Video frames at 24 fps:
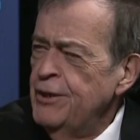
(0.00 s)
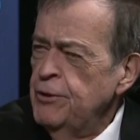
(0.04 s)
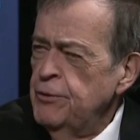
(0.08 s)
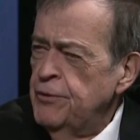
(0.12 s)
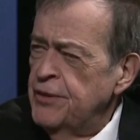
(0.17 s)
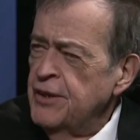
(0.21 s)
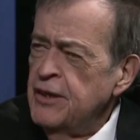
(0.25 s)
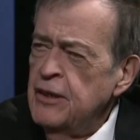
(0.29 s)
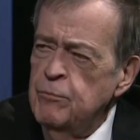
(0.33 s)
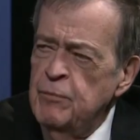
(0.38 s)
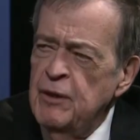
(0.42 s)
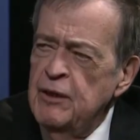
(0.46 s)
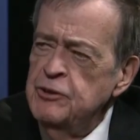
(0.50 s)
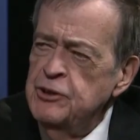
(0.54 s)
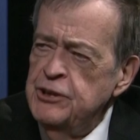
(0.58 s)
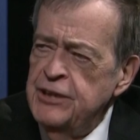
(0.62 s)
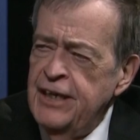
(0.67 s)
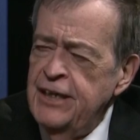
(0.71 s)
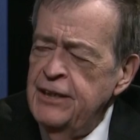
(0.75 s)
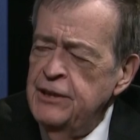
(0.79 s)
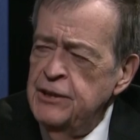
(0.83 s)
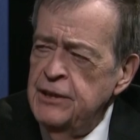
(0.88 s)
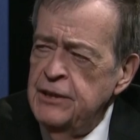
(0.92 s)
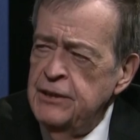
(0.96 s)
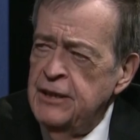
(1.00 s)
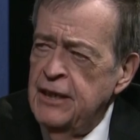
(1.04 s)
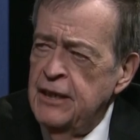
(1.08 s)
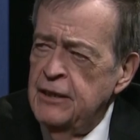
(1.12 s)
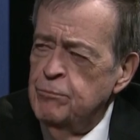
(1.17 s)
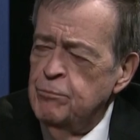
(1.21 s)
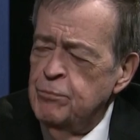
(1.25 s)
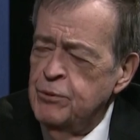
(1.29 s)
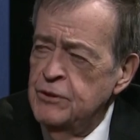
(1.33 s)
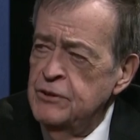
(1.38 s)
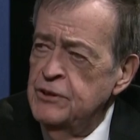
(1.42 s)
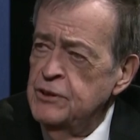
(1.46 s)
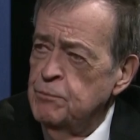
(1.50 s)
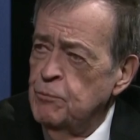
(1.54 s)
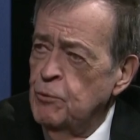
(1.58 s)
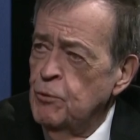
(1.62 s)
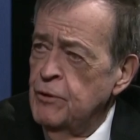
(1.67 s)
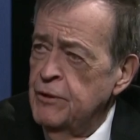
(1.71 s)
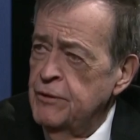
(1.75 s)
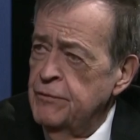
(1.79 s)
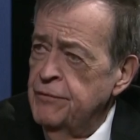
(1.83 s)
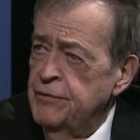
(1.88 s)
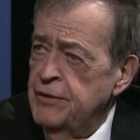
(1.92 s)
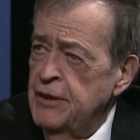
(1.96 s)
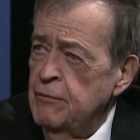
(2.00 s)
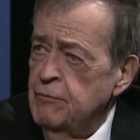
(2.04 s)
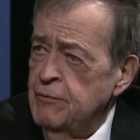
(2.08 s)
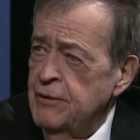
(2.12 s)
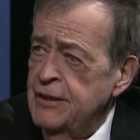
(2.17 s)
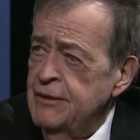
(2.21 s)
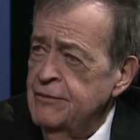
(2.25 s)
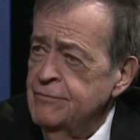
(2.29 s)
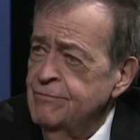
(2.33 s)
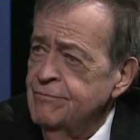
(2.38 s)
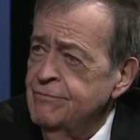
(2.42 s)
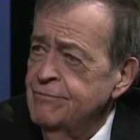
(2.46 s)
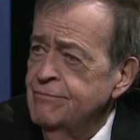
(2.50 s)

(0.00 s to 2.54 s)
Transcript: do you think about changing that P E R S board that way?